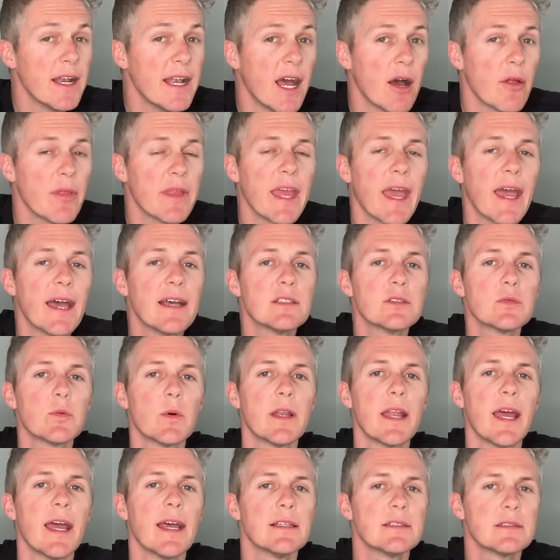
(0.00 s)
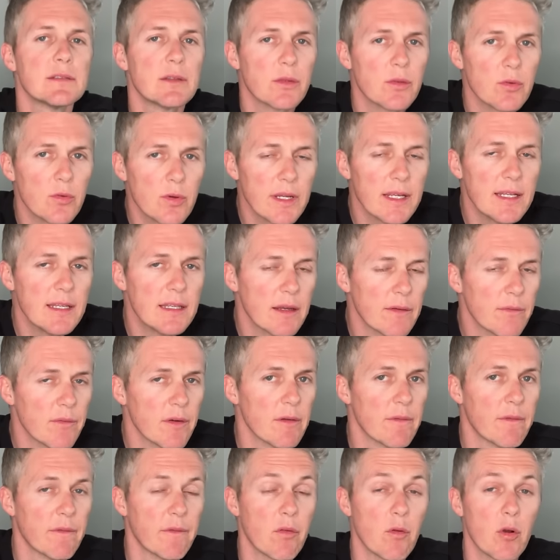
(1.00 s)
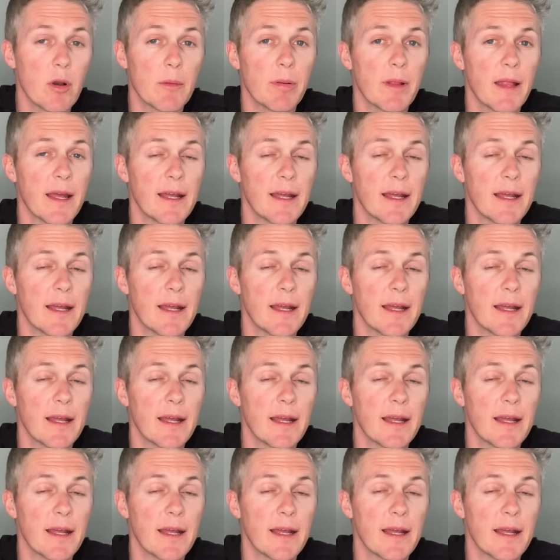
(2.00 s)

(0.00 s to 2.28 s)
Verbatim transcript: now, the S1 has three different floor